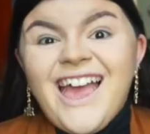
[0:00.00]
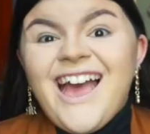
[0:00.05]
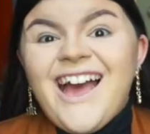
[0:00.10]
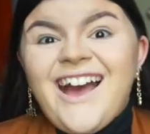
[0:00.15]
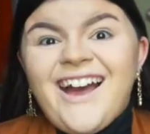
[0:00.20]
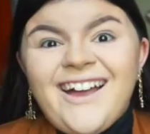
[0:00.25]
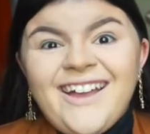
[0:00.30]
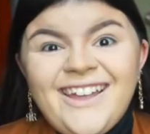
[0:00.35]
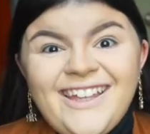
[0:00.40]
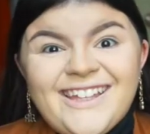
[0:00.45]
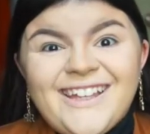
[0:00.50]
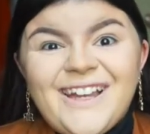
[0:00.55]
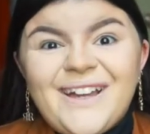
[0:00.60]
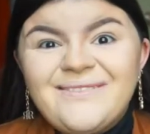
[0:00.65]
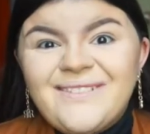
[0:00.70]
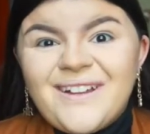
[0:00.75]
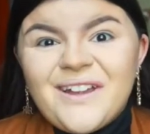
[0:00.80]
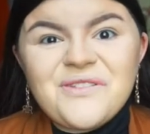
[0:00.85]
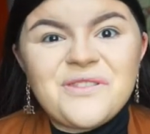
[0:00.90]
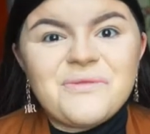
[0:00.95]
Hi and welcome
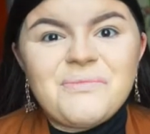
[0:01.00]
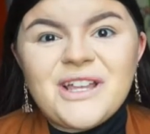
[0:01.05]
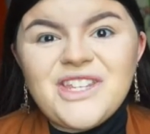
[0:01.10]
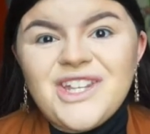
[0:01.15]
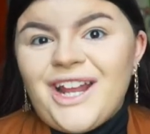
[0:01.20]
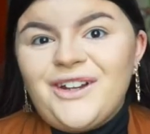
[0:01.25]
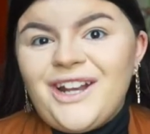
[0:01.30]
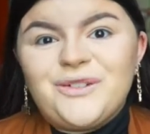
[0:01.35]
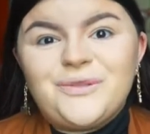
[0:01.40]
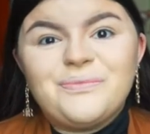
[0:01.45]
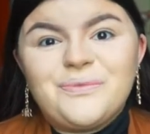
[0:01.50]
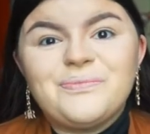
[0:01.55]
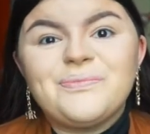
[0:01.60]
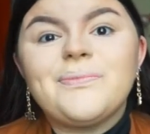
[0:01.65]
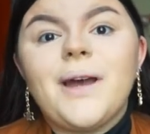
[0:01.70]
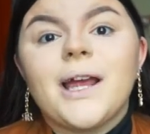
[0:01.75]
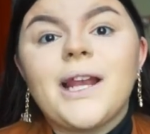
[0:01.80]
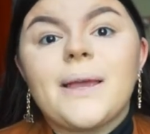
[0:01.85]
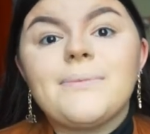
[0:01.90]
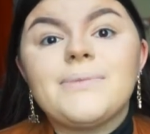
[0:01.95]
to my channel. My
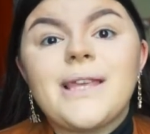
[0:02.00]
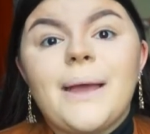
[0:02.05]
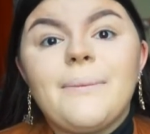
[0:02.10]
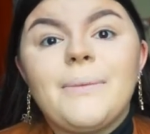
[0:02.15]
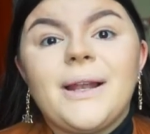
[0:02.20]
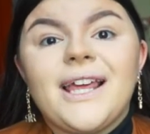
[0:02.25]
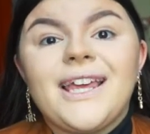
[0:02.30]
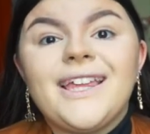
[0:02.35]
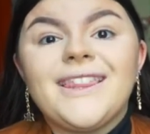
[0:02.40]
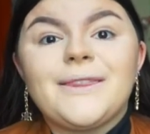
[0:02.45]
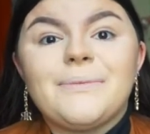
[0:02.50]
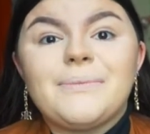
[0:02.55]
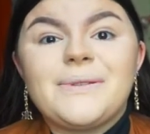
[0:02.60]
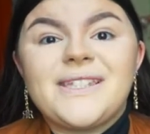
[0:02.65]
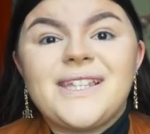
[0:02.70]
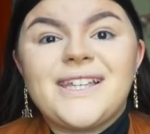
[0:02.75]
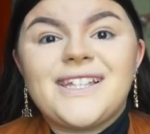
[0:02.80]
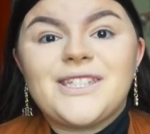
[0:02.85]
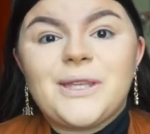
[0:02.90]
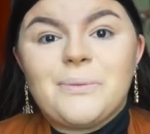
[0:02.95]
name's Emily, the
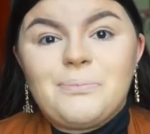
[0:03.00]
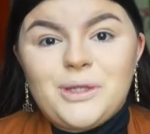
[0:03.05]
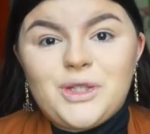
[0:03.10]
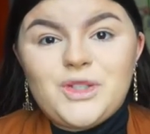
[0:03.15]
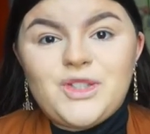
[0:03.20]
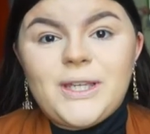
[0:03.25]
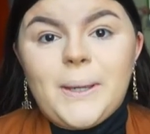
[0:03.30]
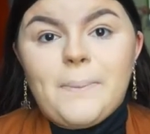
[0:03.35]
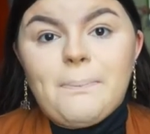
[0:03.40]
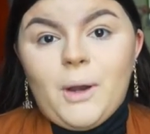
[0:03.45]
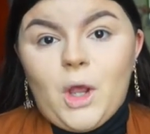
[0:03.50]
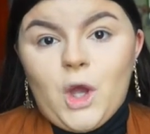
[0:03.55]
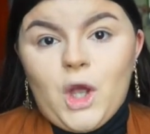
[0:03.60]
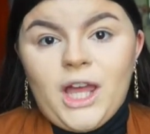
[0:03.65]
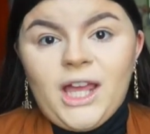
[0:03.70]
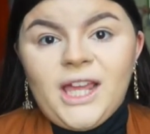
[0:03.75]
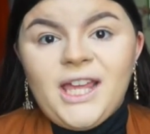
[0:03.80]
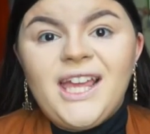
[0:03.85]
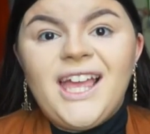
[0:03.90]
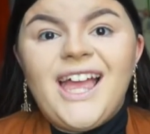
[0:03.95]
Petite beauty blogger,
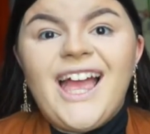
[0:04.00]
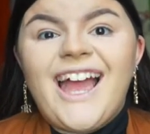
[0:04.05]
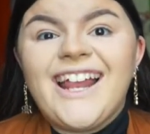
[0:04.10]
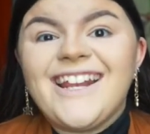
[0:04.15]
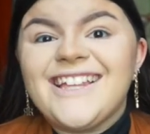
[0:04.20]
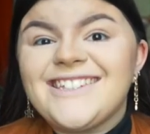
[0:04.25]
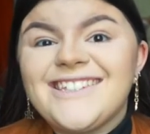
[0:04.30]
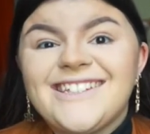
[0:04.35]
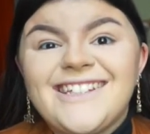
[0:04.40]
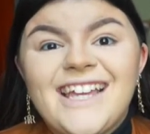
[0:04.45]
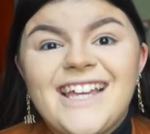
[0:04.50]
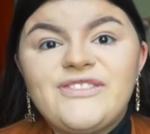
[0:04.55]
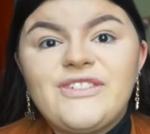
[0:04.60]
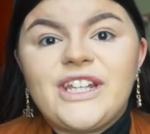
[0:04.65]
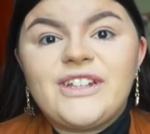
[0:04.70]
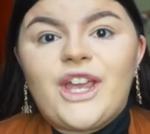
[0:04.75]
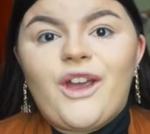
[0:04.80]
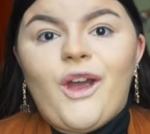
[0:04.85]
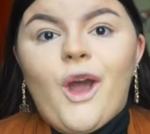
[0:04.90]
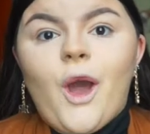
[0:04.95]
and in today's video
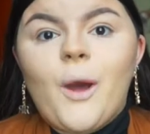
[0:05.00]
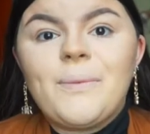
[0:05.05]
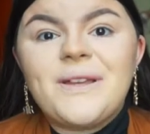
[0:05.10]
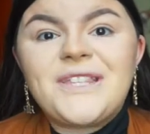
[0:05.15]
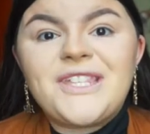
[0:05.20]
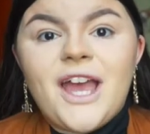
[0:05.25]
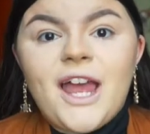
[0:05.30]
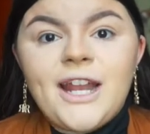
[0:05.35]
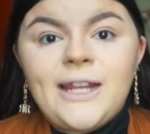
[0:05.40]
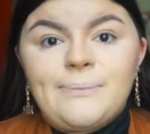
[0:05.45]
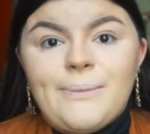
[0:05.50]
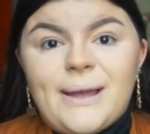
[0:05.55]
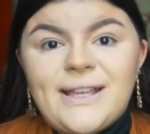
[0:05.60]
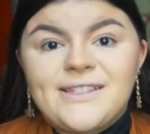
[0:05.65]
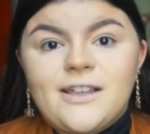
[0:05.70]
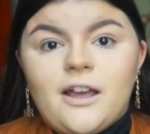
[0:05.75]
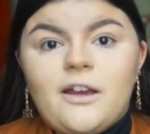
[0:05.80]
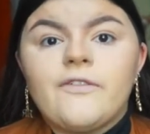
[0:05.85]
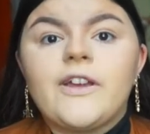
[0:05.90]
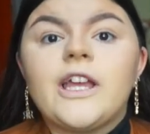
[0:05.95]
I'll be typing myself
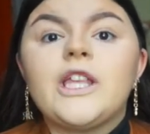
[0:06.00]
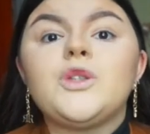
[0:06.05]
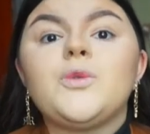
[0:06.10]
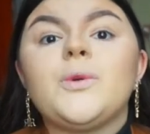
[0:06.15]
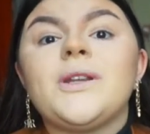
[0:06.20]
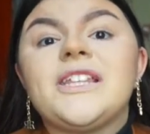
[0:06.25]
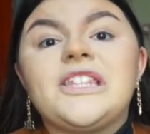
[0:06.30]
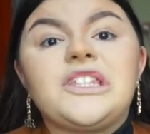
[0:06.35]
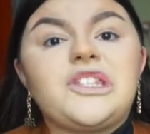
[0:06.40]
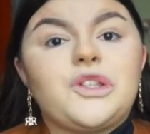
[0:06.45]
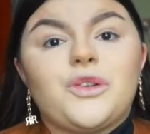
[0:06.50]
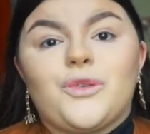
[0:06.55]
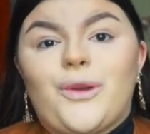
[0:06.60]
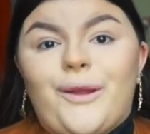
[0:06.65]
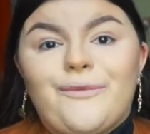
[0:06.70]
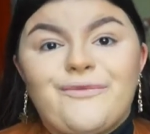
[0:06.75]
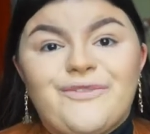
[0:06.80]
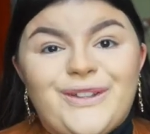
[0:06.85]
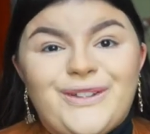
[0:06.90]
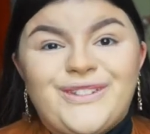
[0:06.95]
into an Instagram
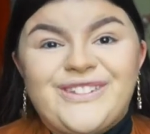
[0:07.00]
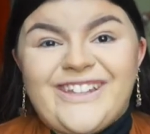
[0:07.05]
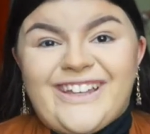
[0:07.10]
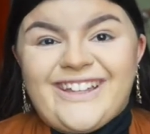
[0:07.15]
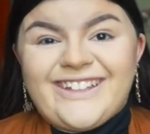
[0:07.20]
filter.